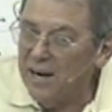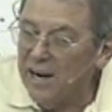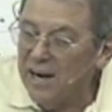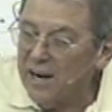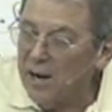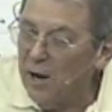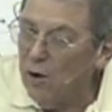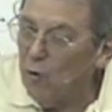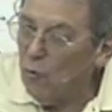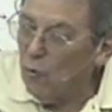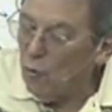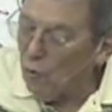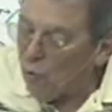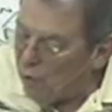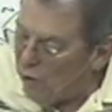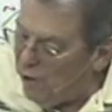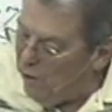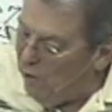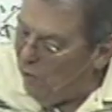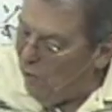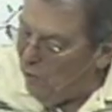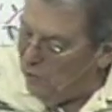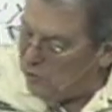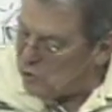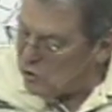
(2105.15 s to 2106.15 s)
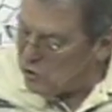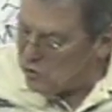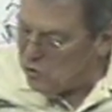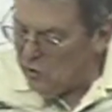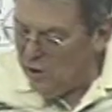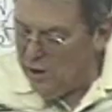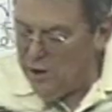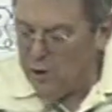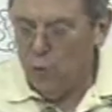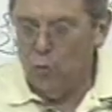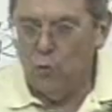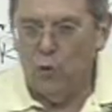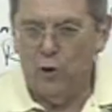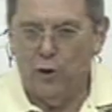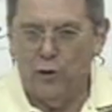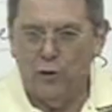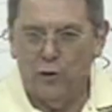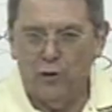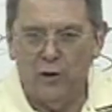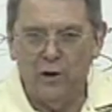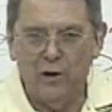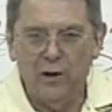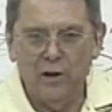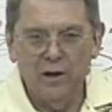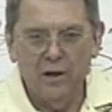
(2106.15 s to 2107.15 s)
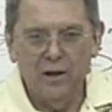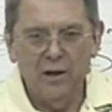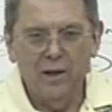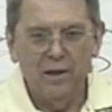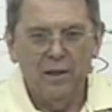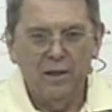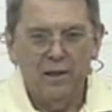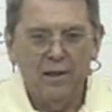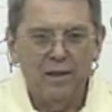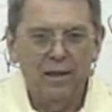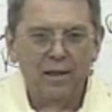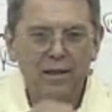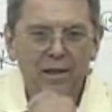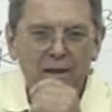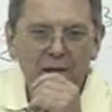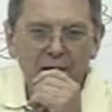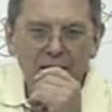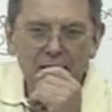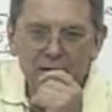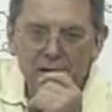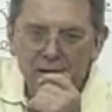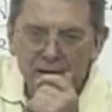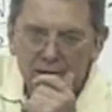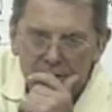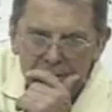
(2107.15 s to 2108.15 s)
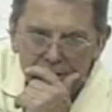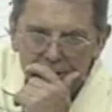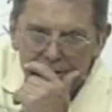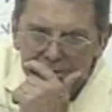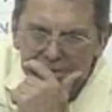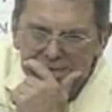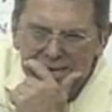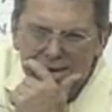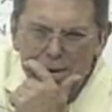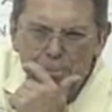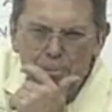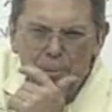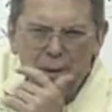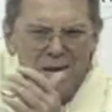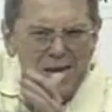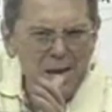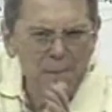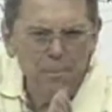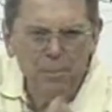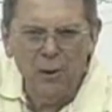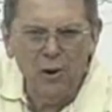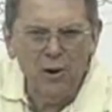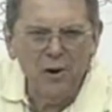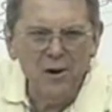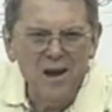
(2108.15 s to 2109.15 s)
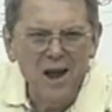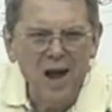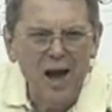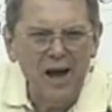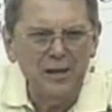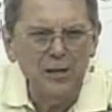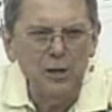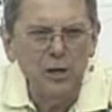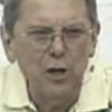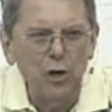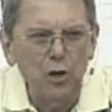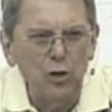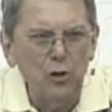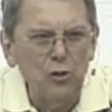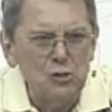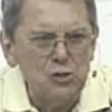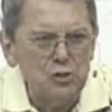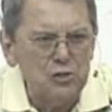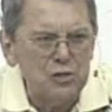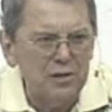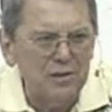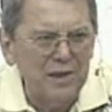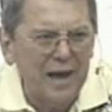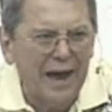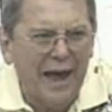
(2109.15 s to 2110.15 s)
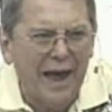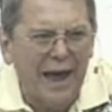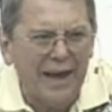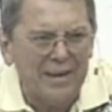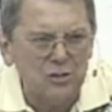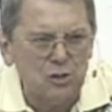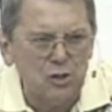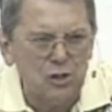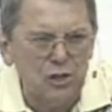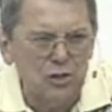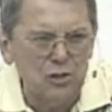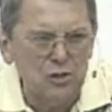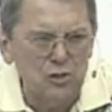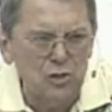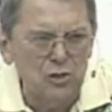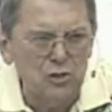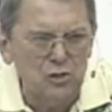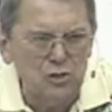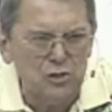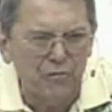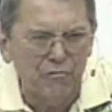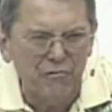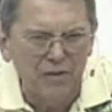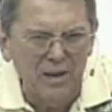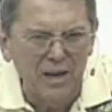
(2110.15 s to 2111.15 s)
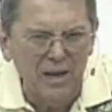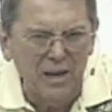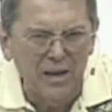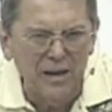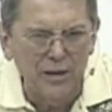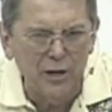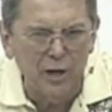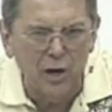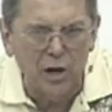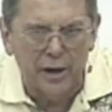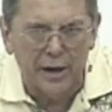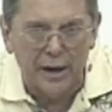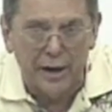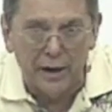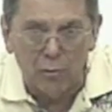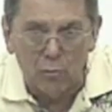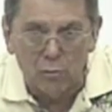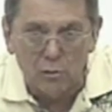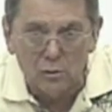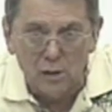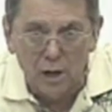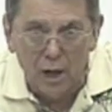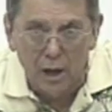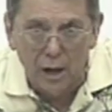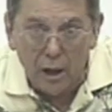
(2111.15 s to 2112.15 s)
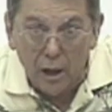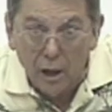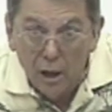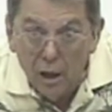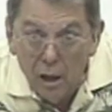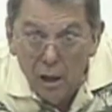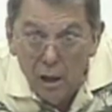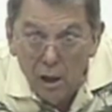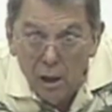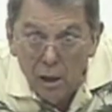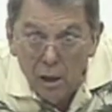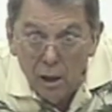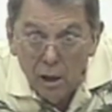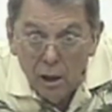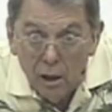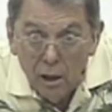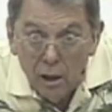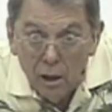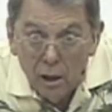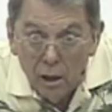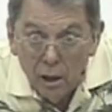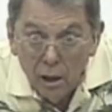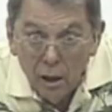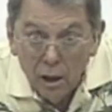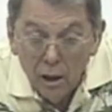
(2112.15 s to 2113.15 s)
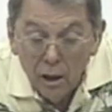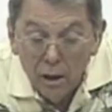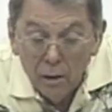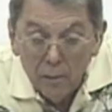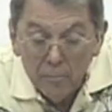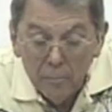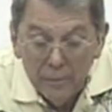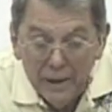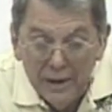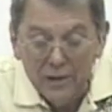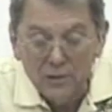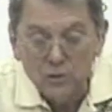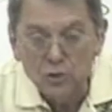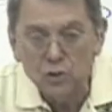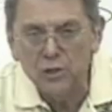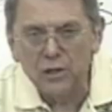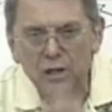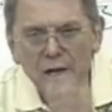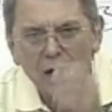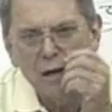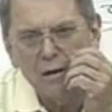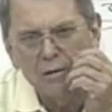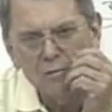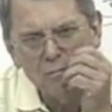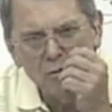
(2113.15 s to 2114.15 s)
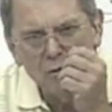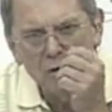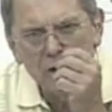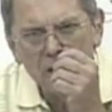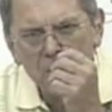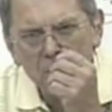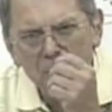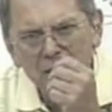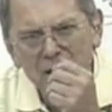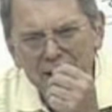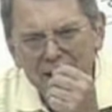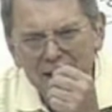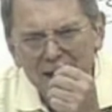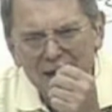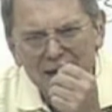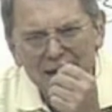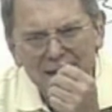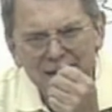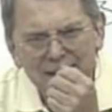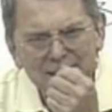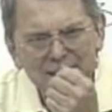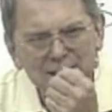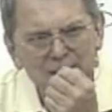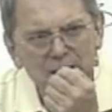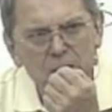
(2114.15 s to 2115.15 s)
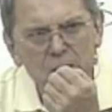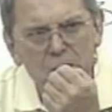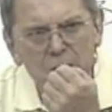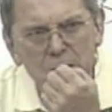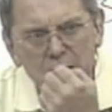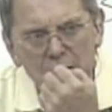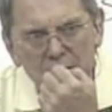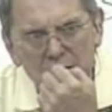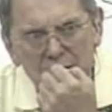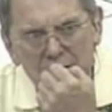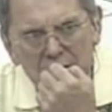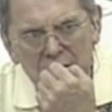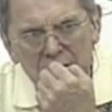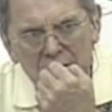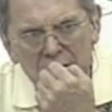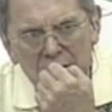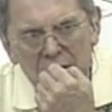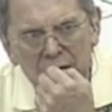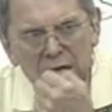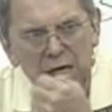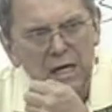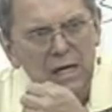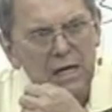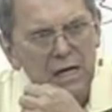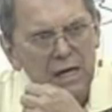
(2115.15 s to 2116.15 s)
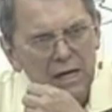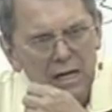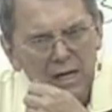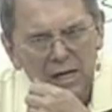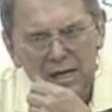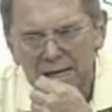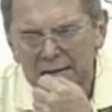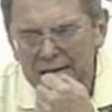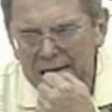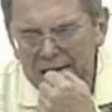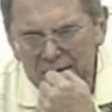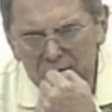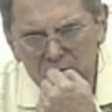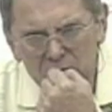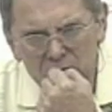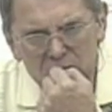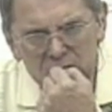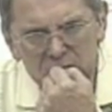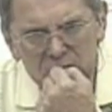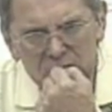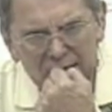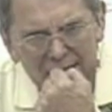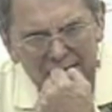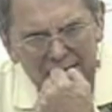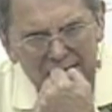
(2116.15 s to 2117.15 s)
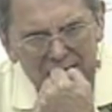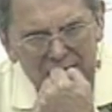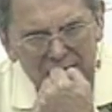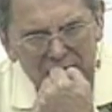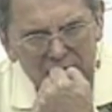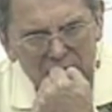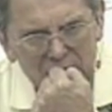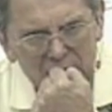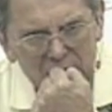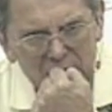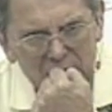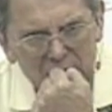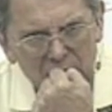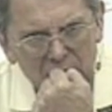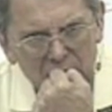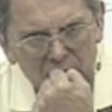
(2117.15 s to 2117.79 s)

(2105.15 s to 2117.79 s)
And I got real straight with her. See, people are not used to that. She's used to feeling good. And it was like, man, she got real big-eyed and going, oh, I don't understand this.